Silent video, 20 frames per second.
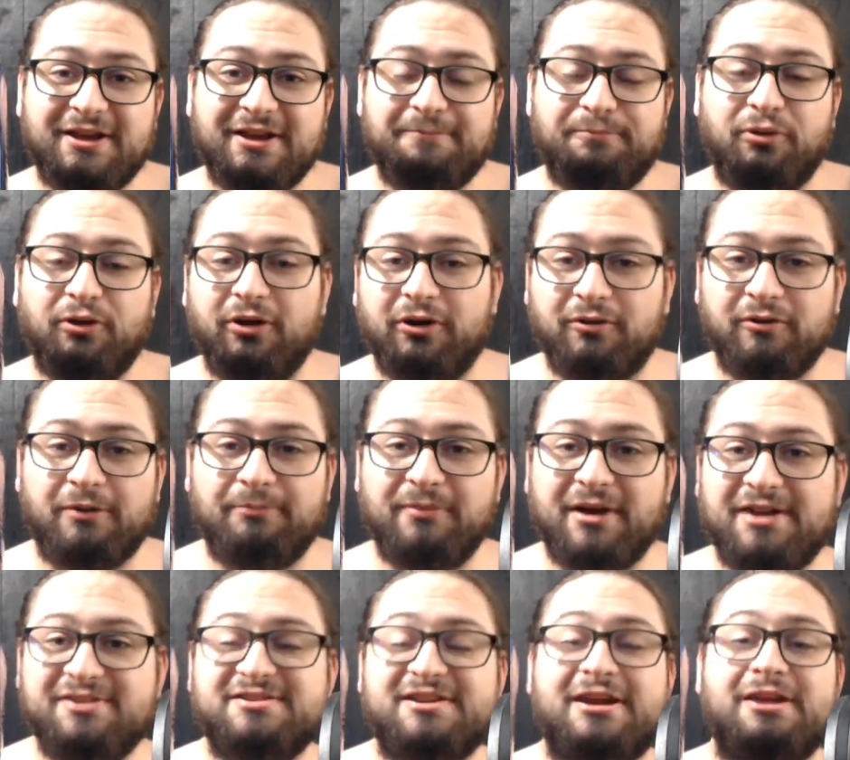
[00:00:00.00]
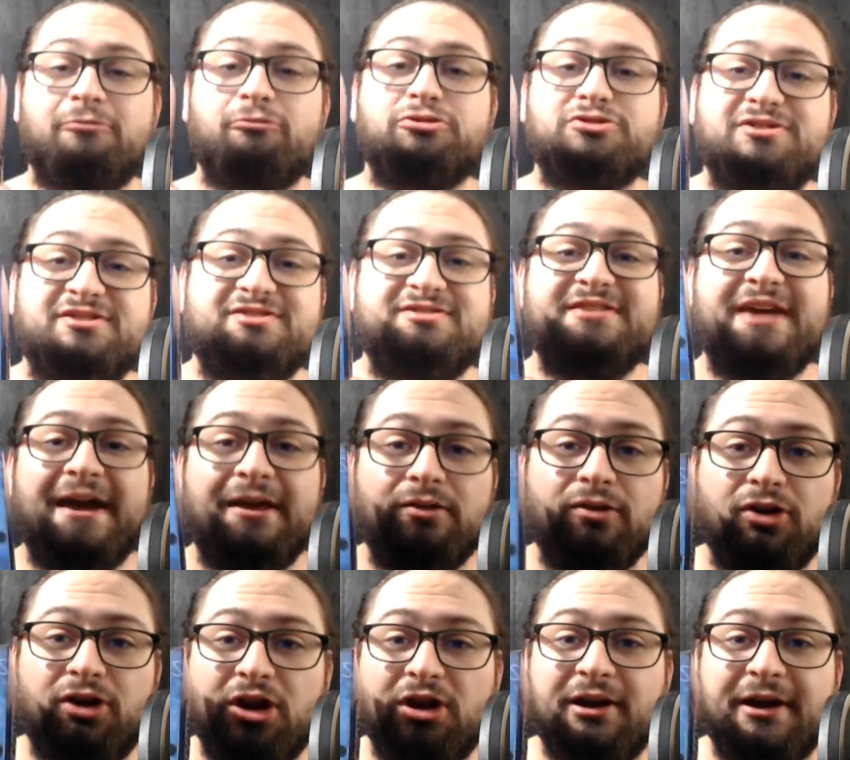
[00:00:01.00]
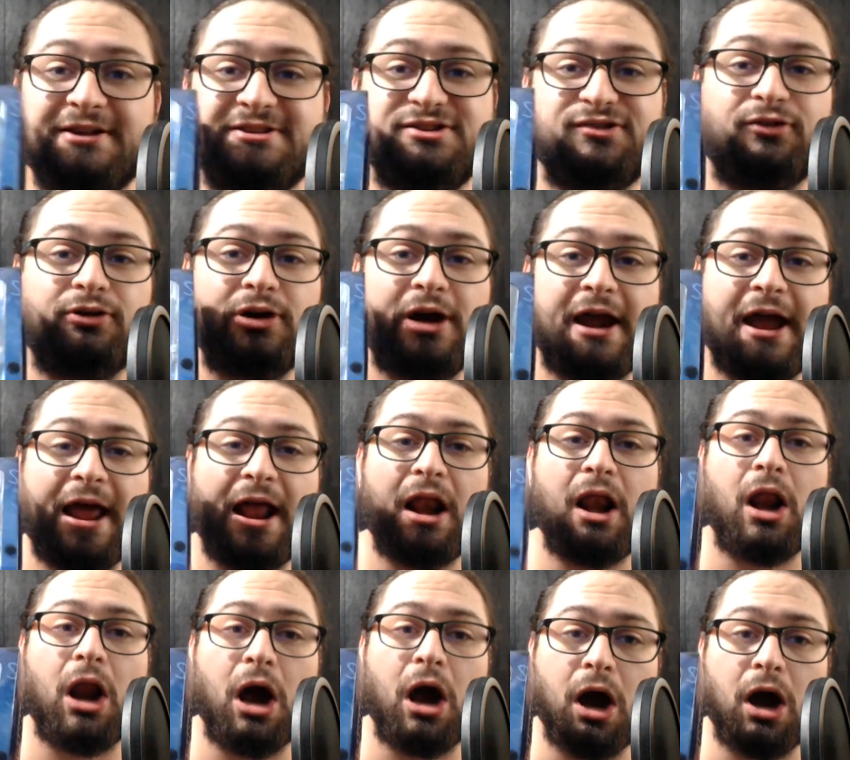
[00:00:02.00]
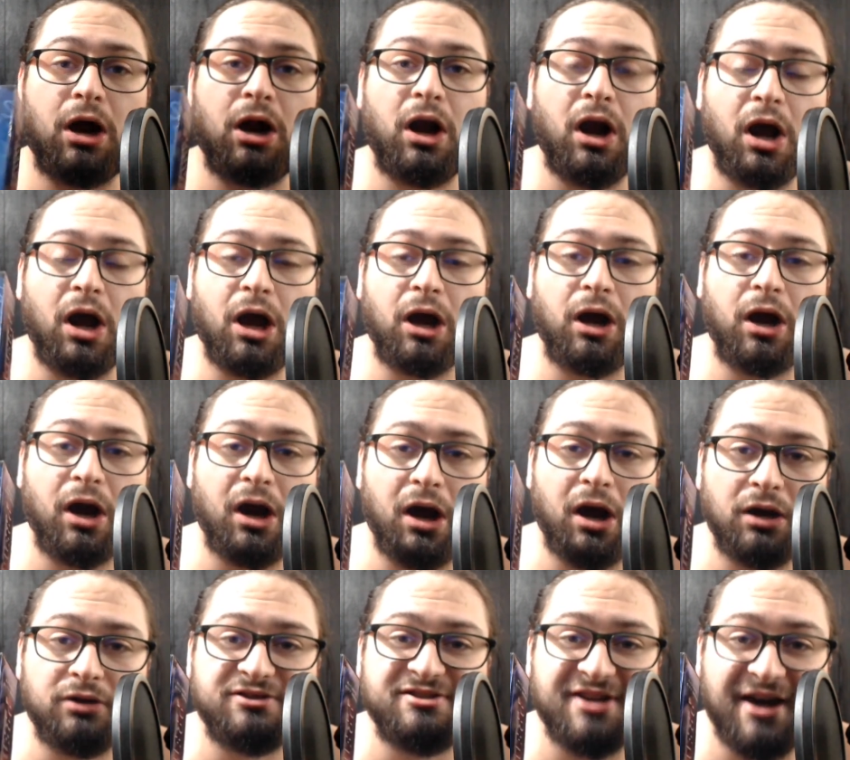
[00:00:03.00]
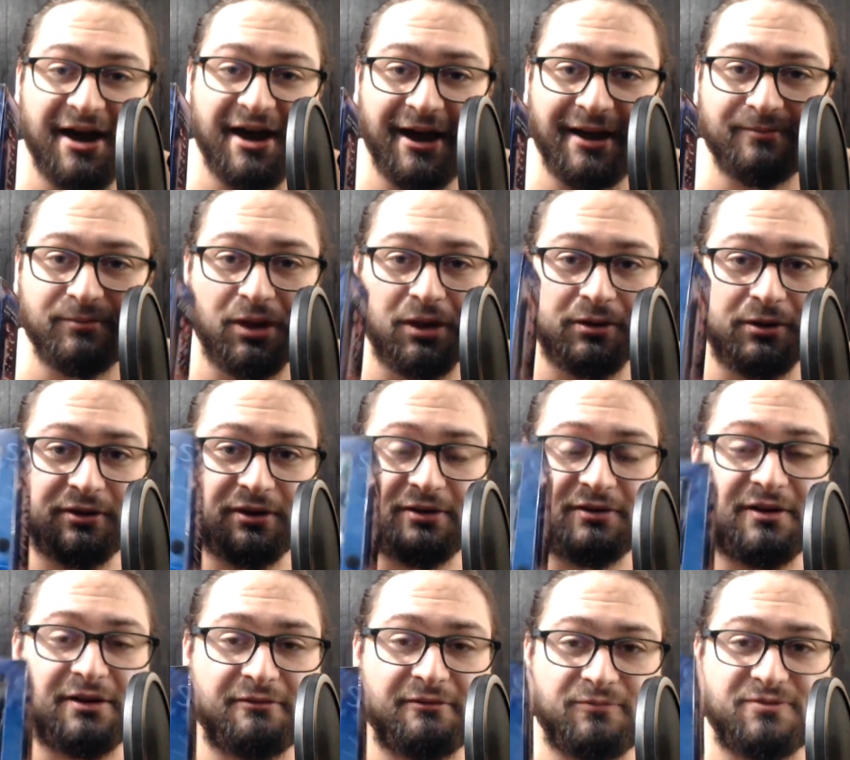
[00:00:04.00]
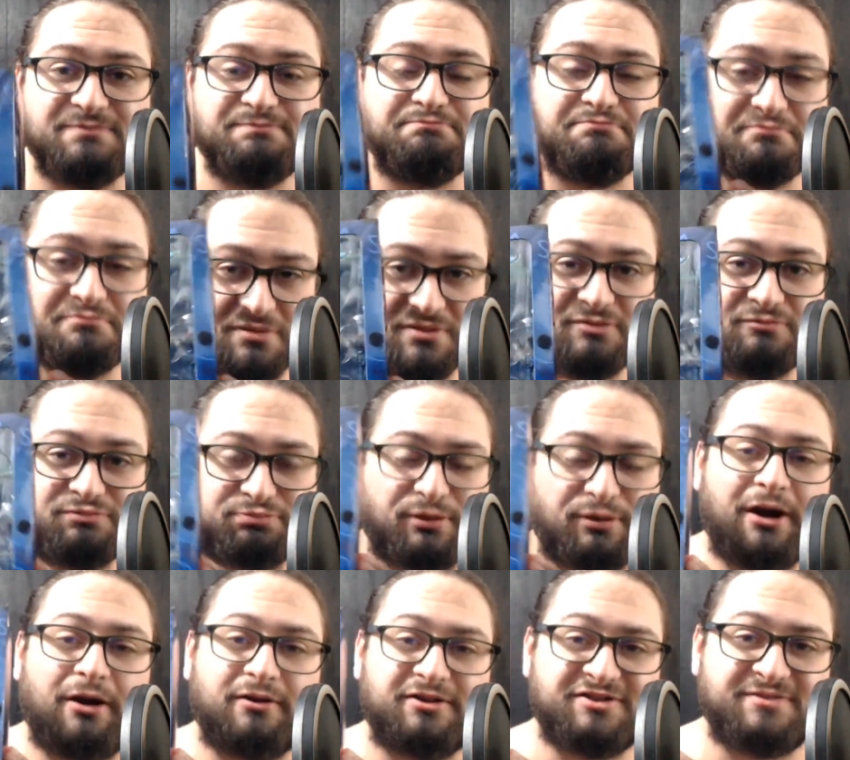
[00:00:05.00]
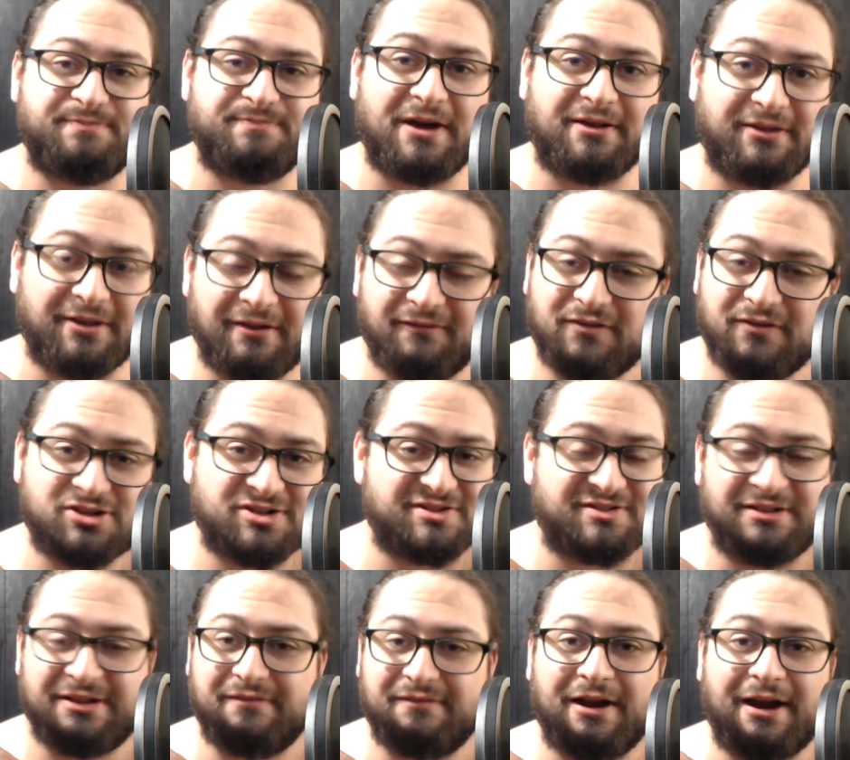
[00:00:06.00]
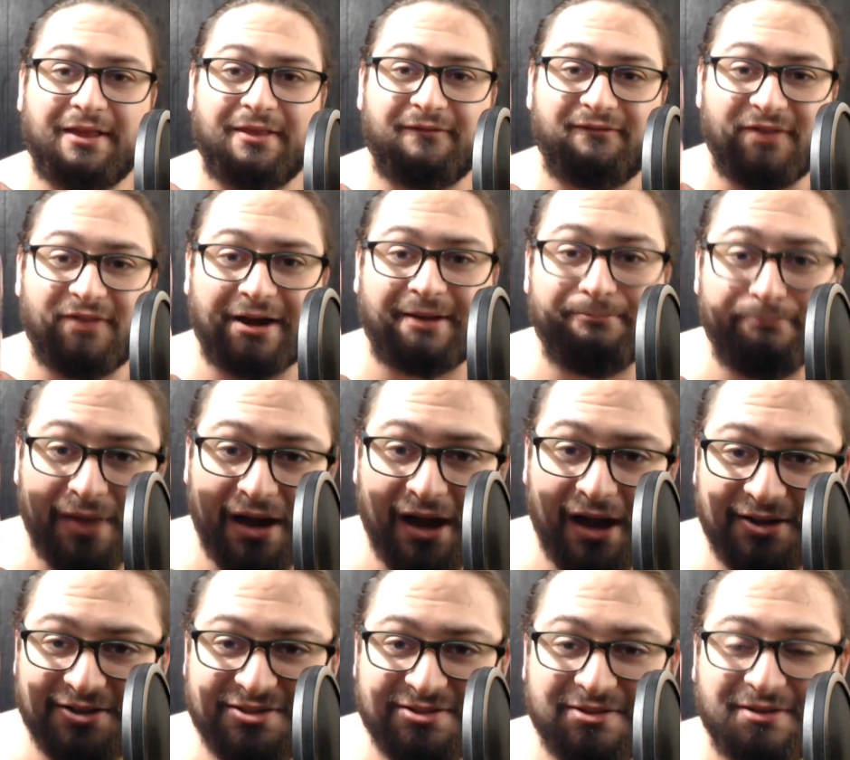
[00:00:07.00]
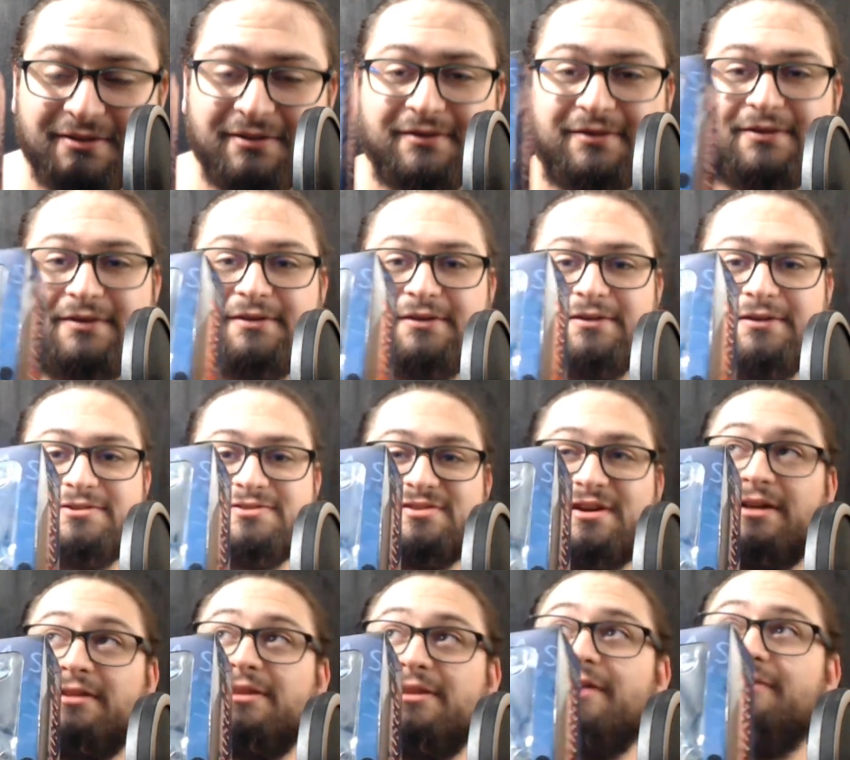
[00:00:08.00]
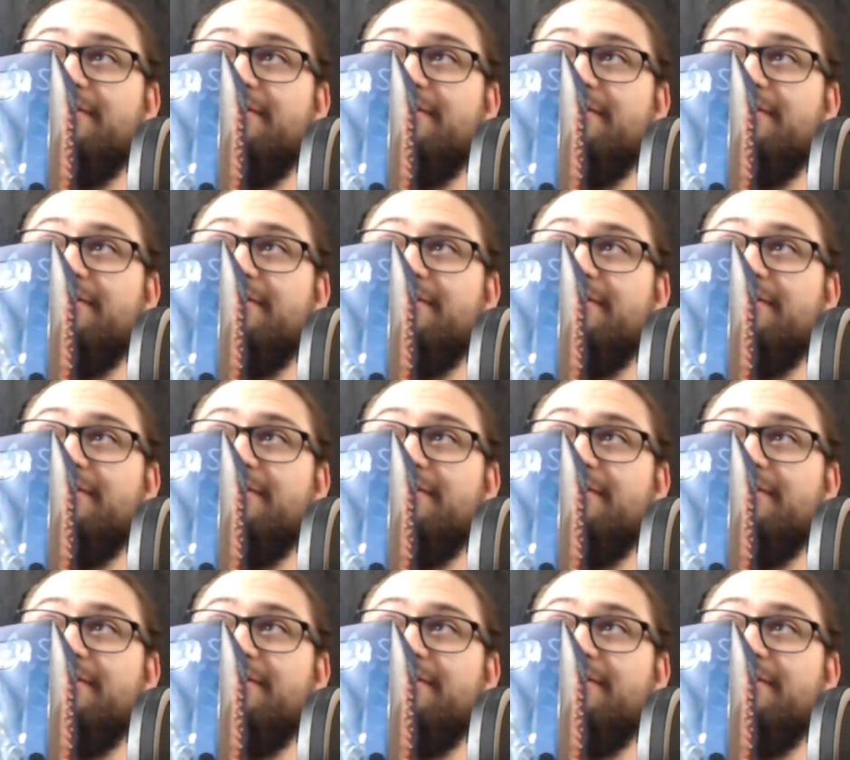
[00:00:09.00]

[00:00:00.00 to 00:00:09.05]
Put it up nice, and it will stay looking nice for a long, long, long time. Longer than the prior expected if you just leave it out of the fucking box. So I love it.